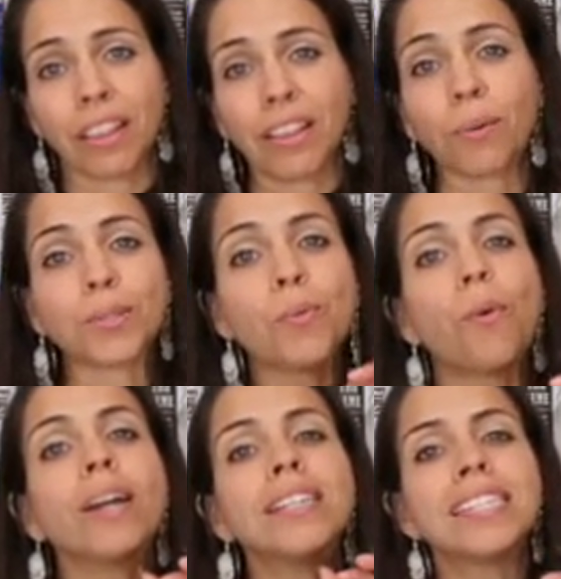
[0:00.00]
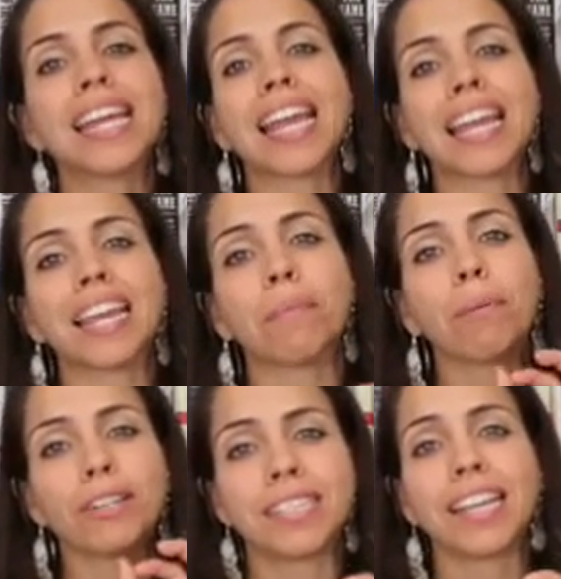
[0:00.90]
There was one day in
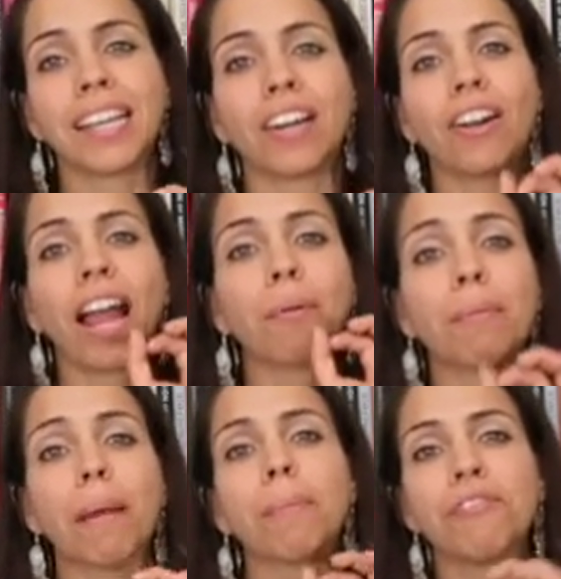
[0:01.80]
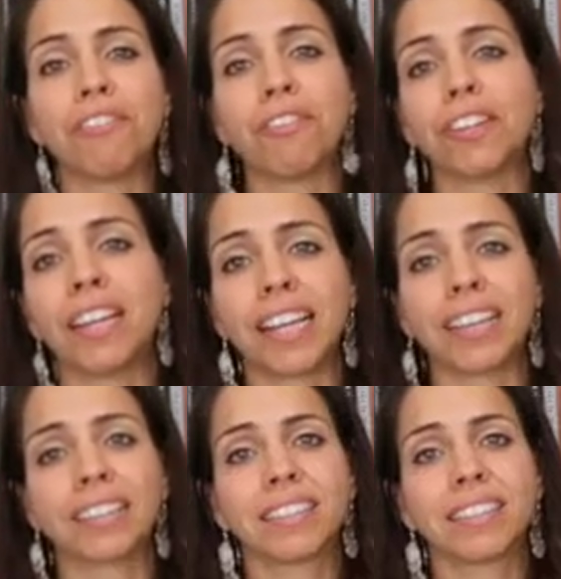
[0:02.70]
particular I remember vividly.